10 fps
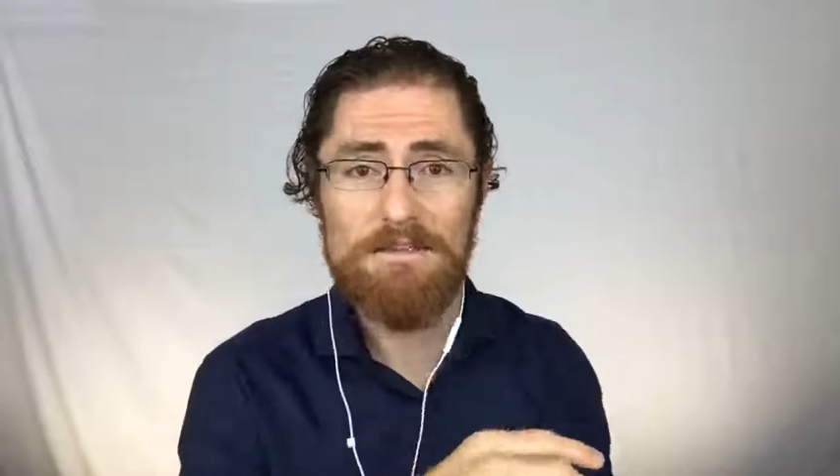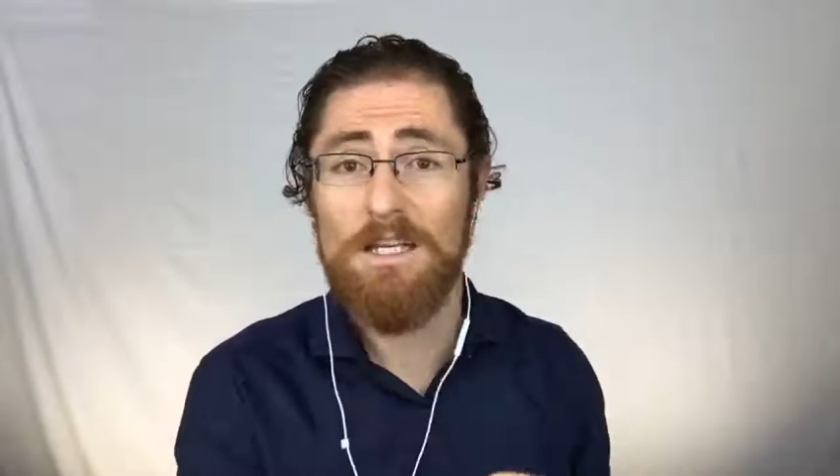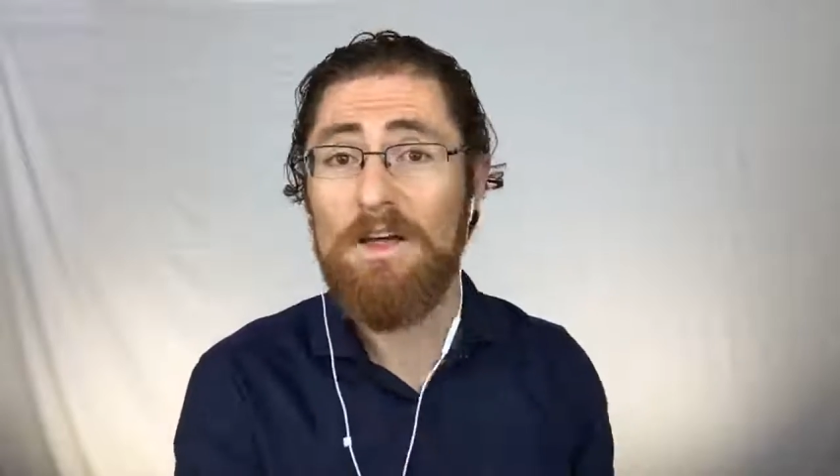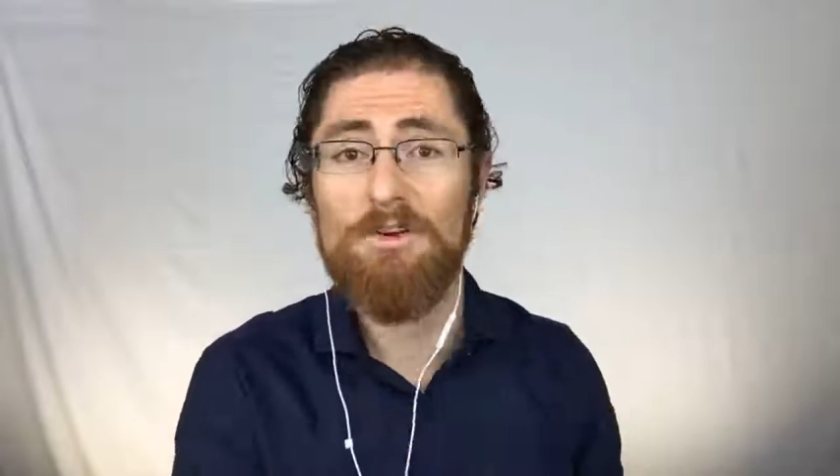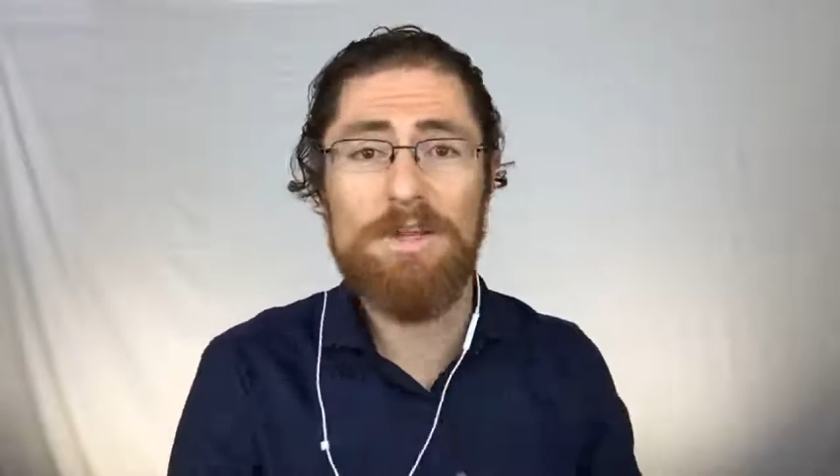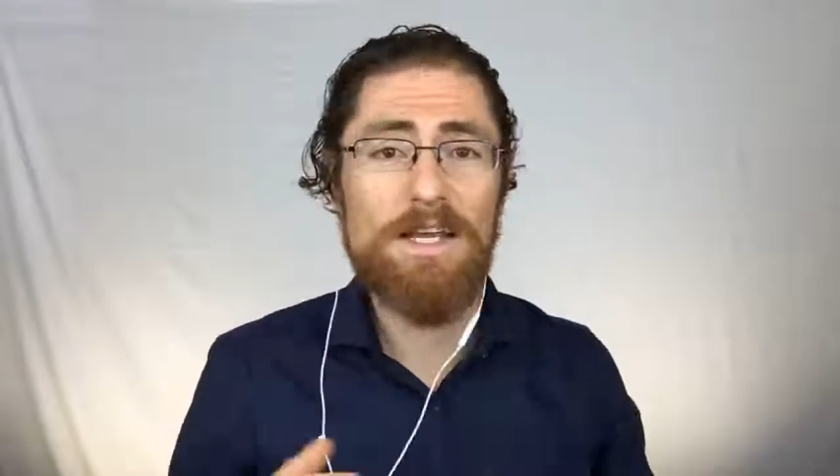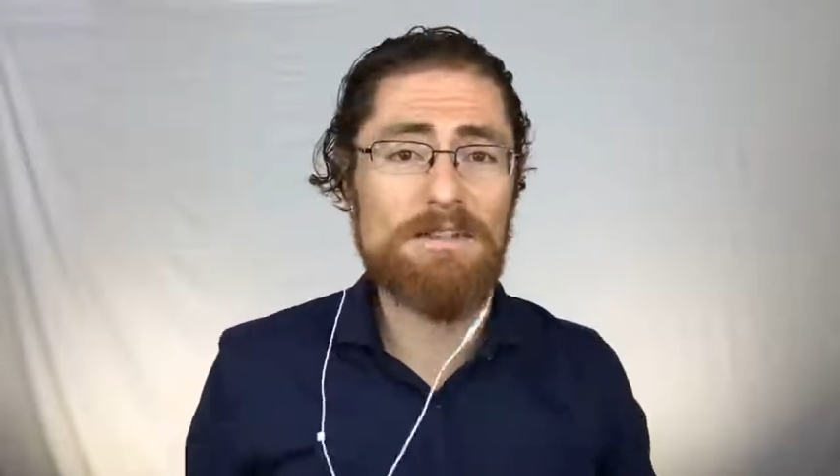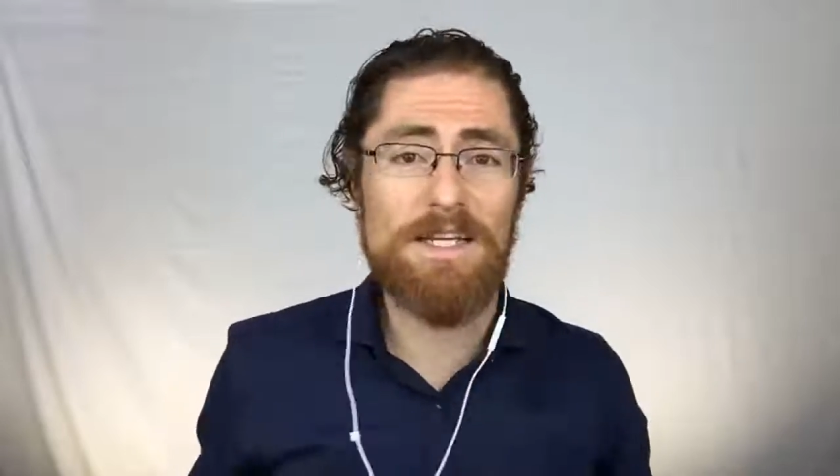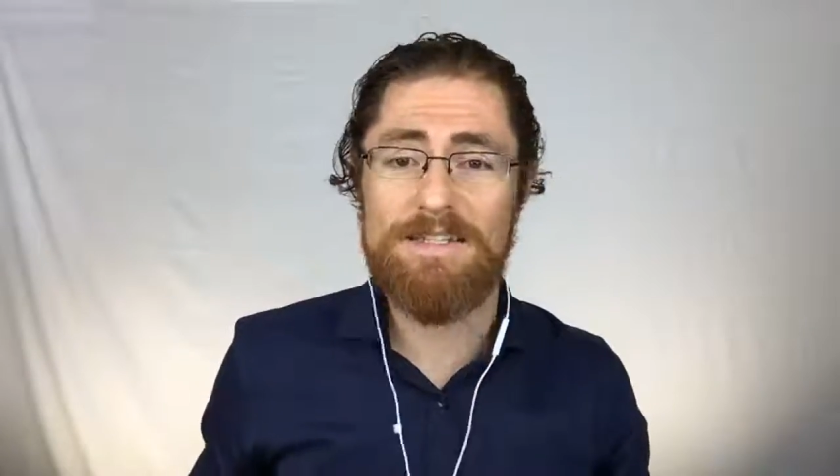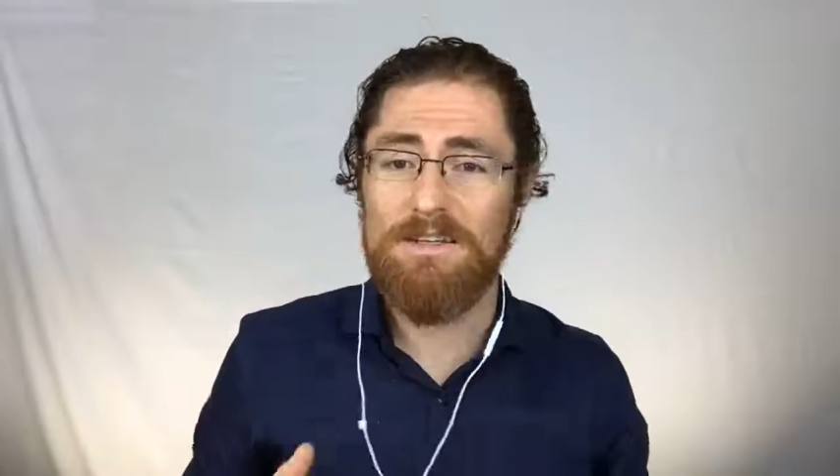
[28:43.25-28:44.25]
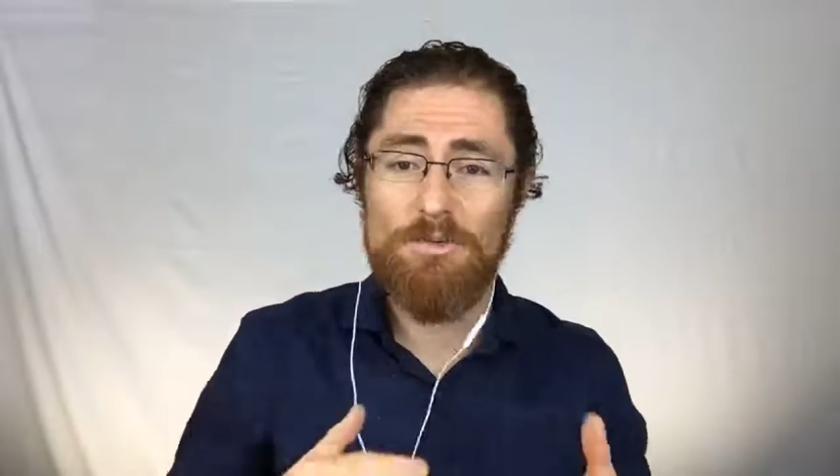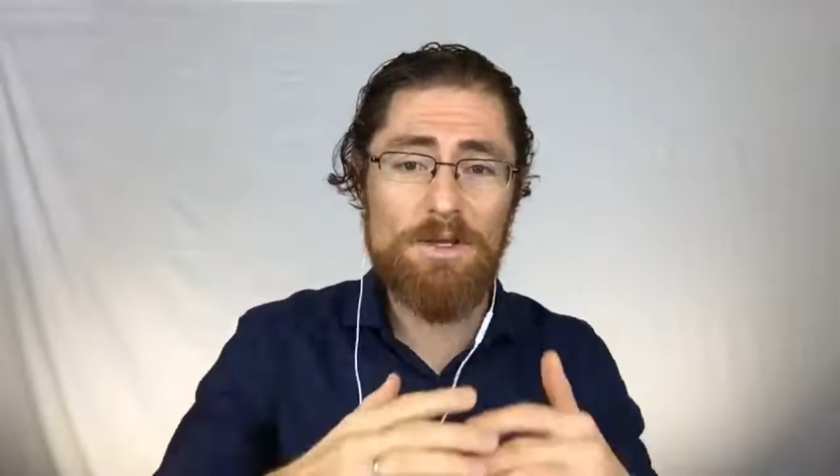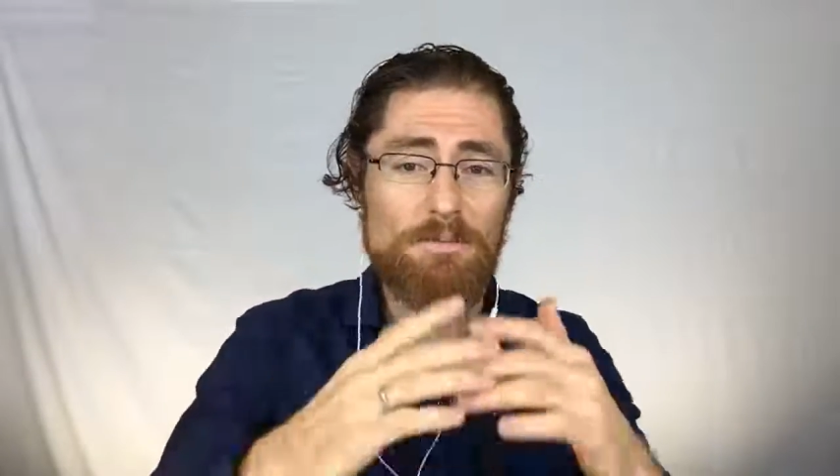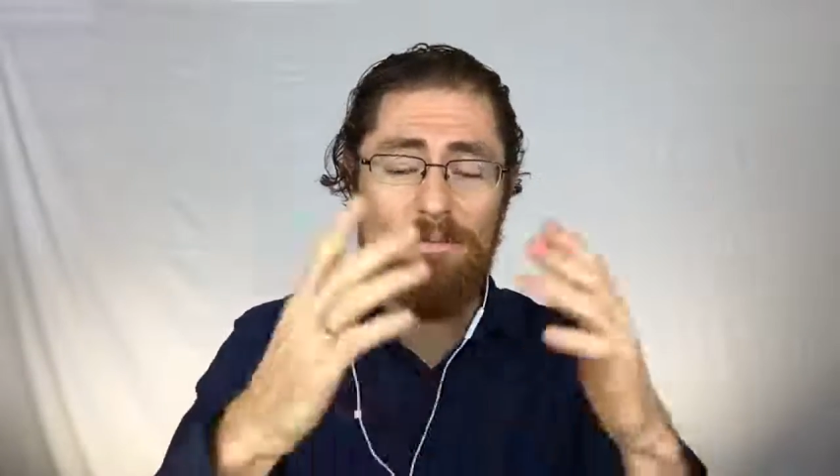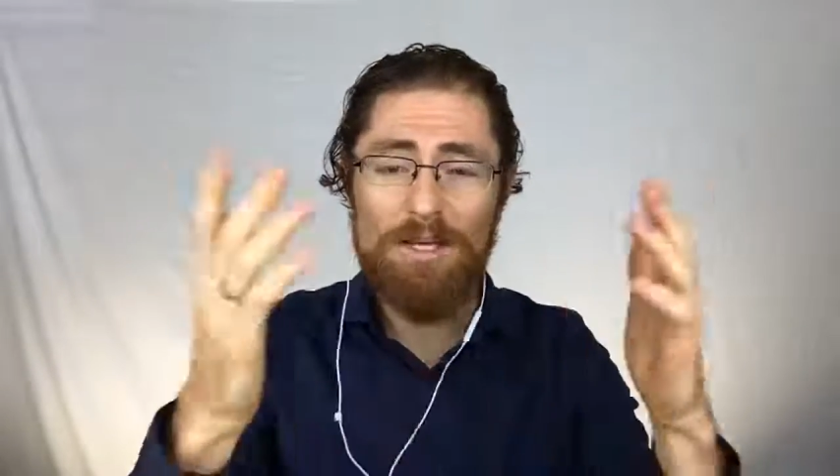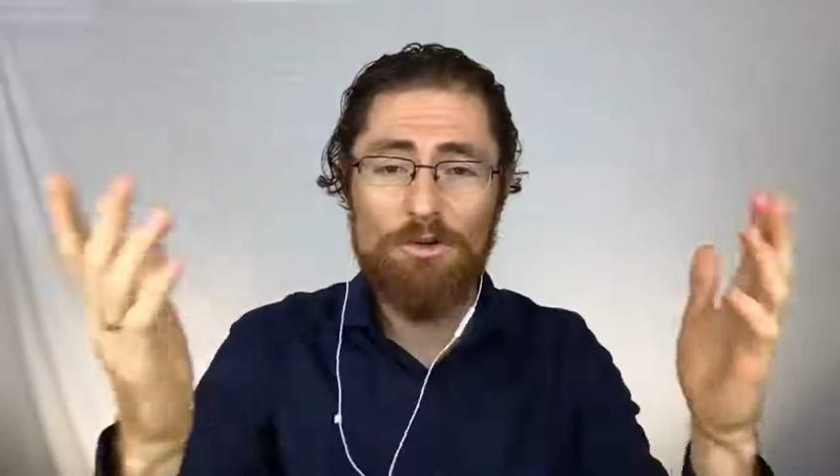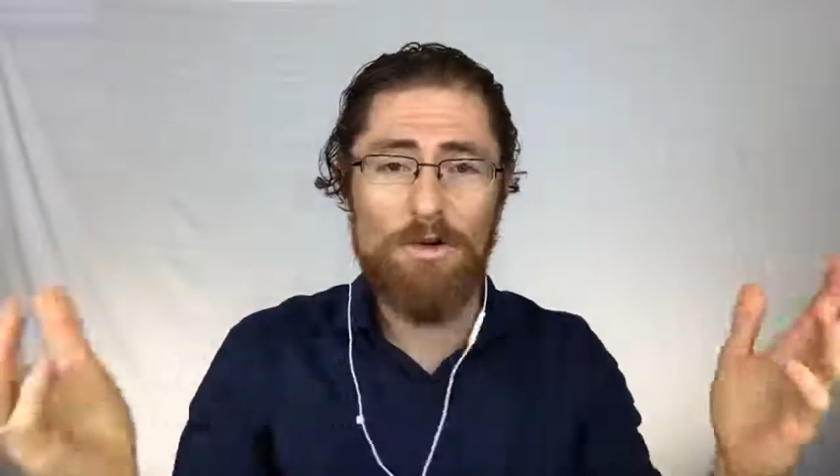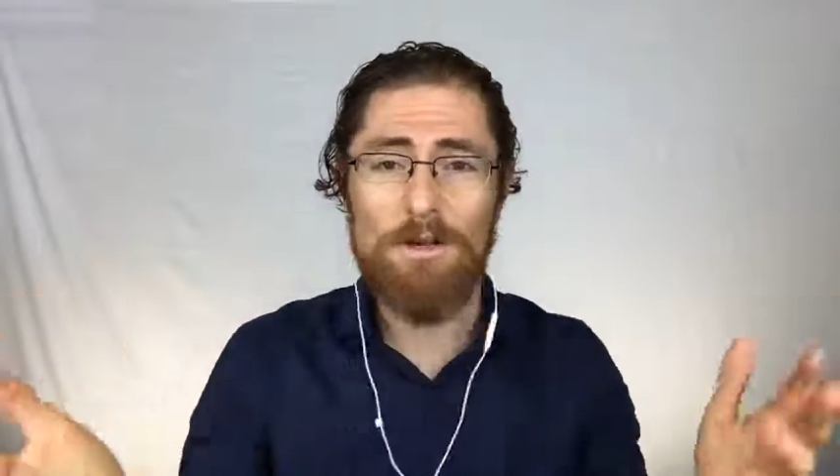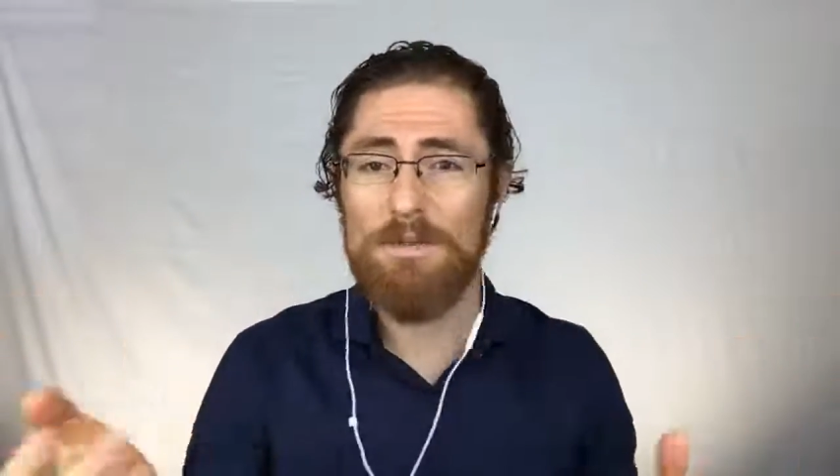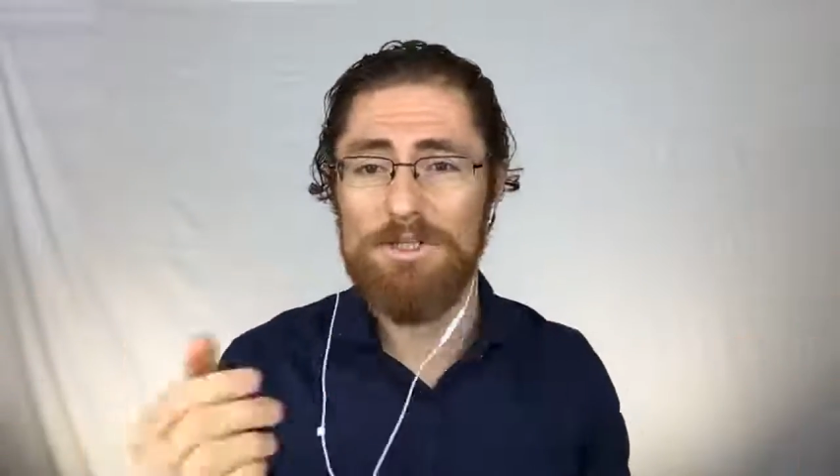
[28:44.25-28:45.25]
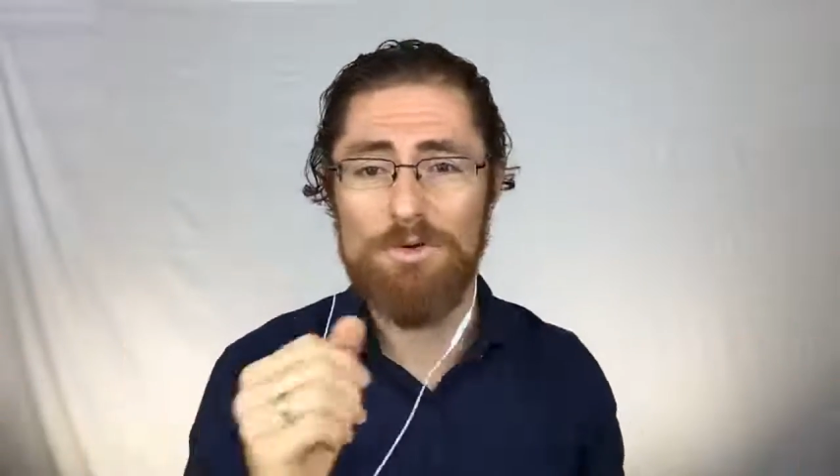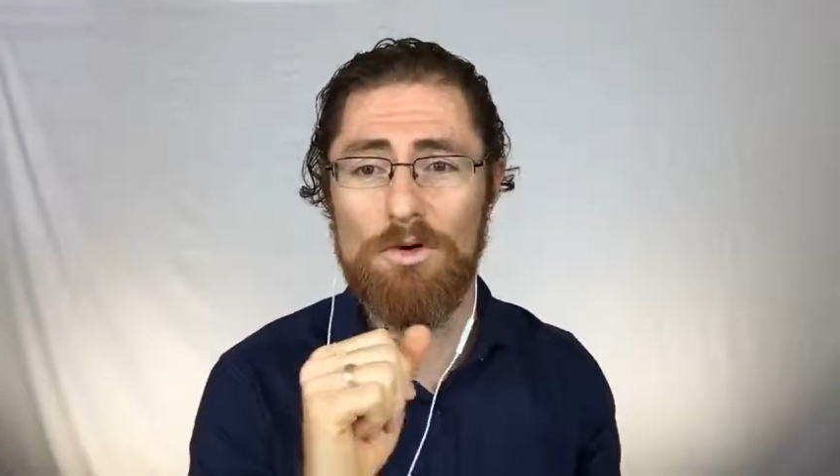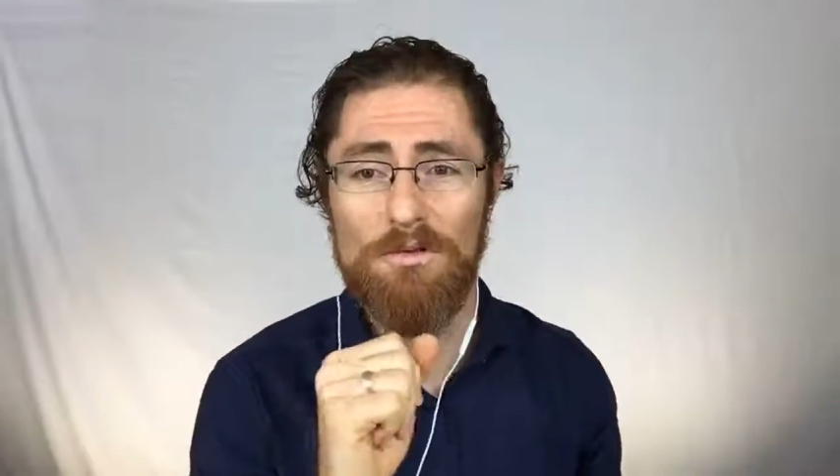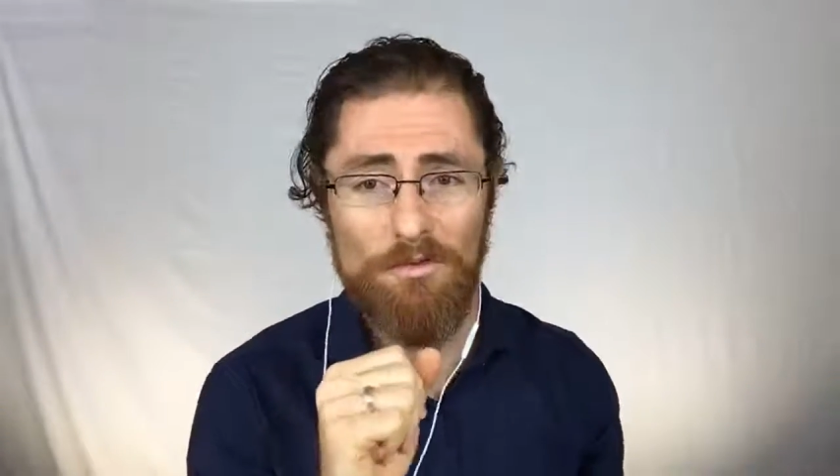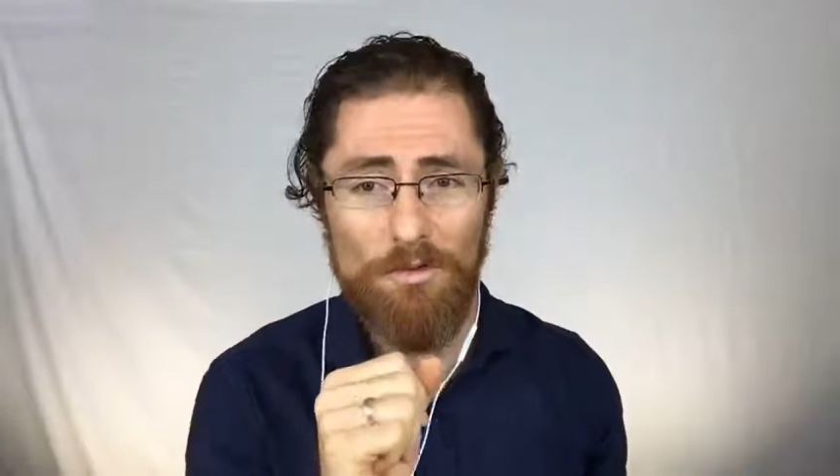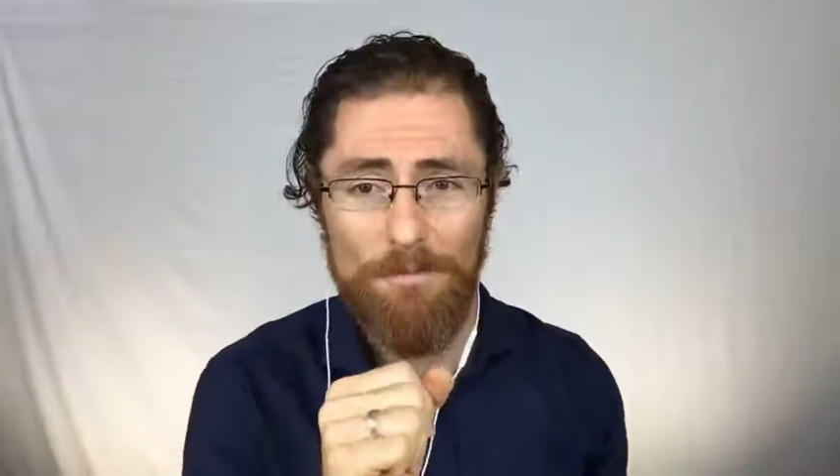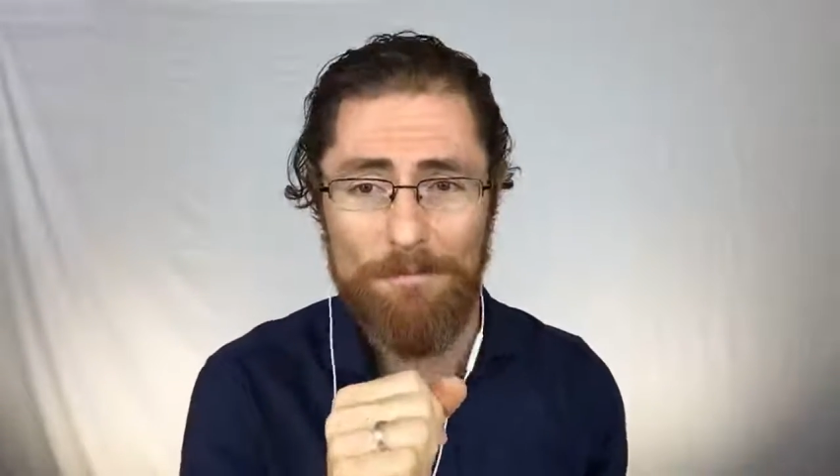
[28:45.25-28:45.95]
and other days they tend to be incredibly joyful.